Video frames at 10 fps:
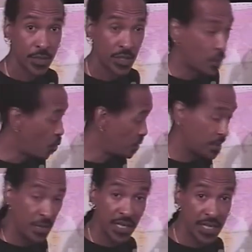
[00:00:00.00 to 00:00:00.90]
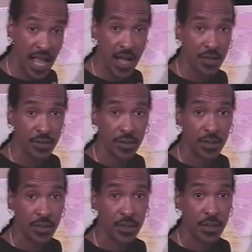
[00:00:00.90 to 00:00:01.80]
They won't admit it now,
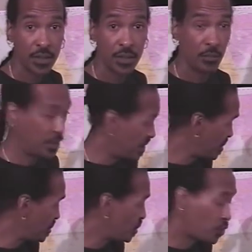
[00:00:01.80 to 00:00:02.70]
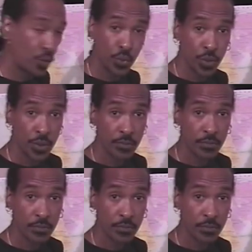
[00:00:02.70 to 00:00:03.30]
but this is the truth.